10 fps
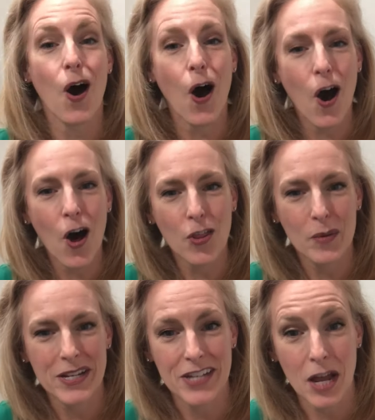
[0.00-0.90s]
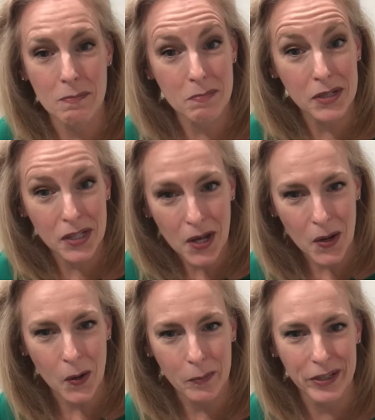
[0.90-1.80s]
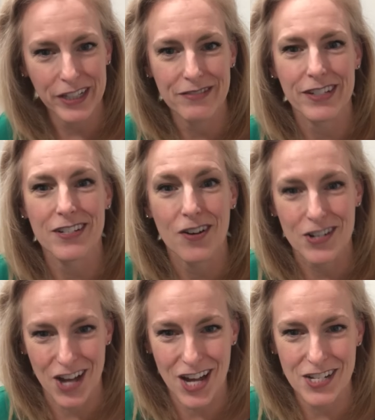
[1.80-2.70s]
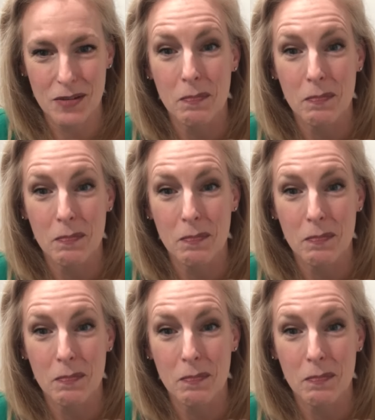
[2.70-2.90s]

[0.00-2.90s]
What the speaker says: all the way down below, believe it or not,